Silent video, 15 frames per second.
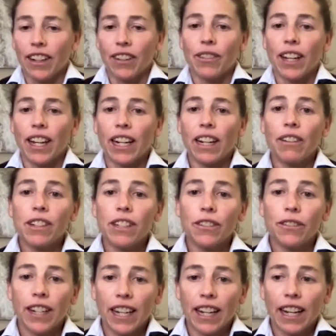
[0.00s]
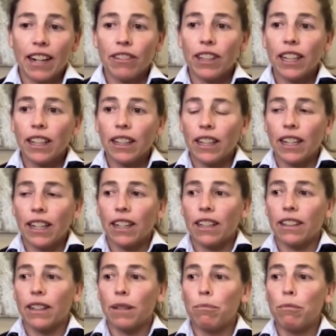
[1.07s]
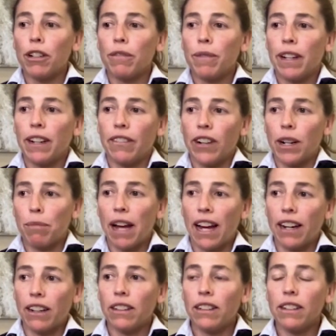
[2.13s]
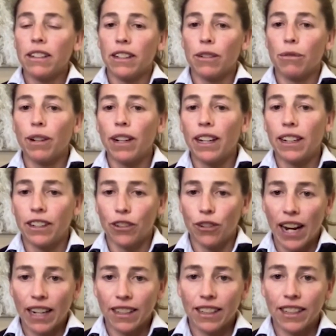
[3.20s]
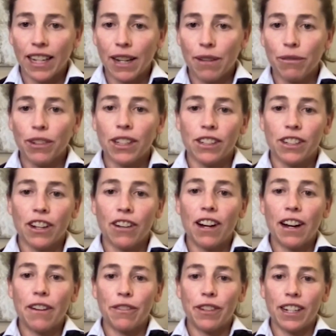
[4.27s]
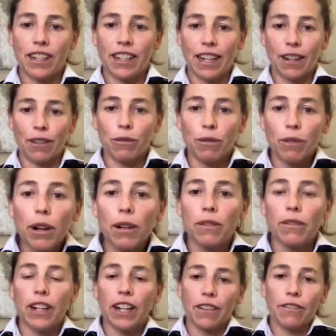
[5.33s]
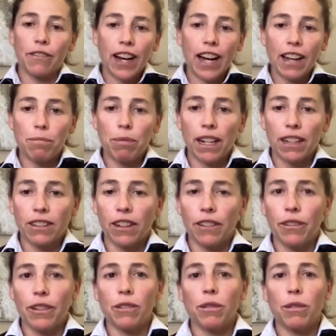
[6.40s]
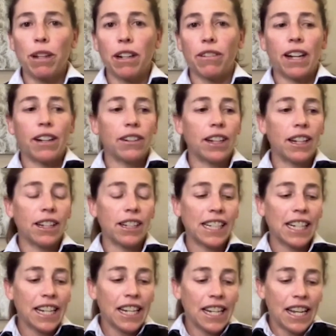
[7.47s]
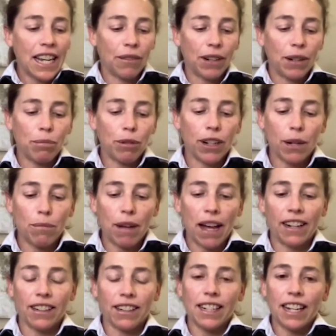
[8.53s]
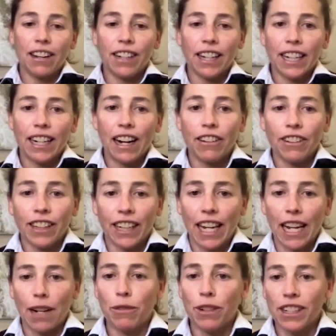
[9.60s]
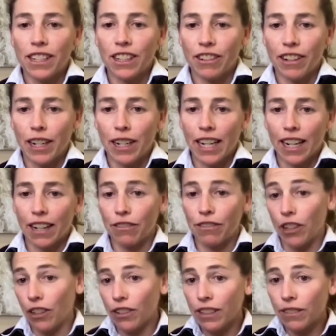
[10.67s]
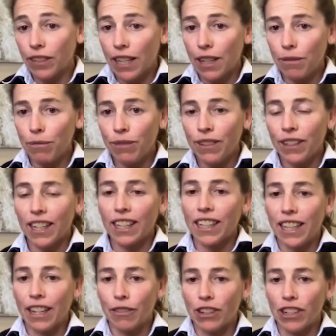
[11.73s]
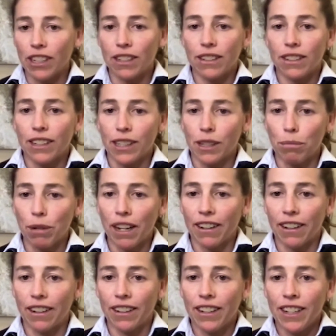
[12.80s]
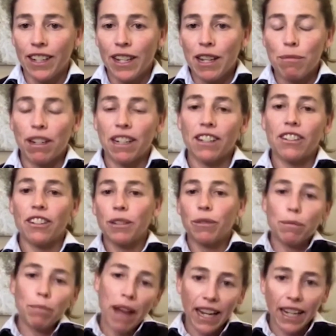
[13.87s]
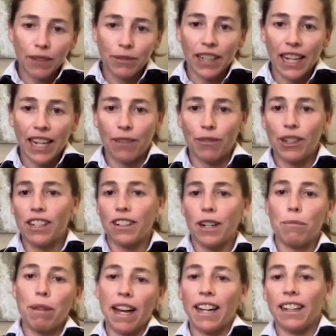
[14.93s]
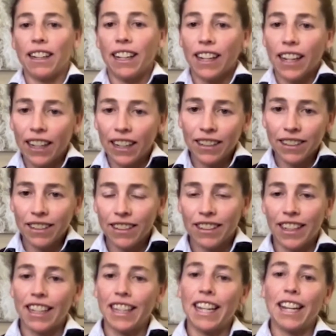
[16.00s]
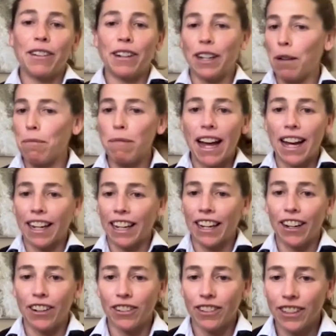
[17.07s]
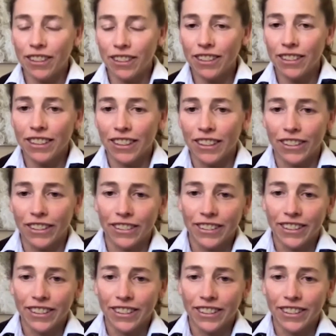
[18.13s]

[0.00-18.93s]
And it was funny. I really think the movement of our paddles is what attracted them, because so often, like, 5 pink dolphins would be around us and we'd put our paddles down and get out the cameras to try to take photos of them. And then they would just disappear. Yeah. But as soon as we'd pack up the camera and start paddling again, then they would come back out. So.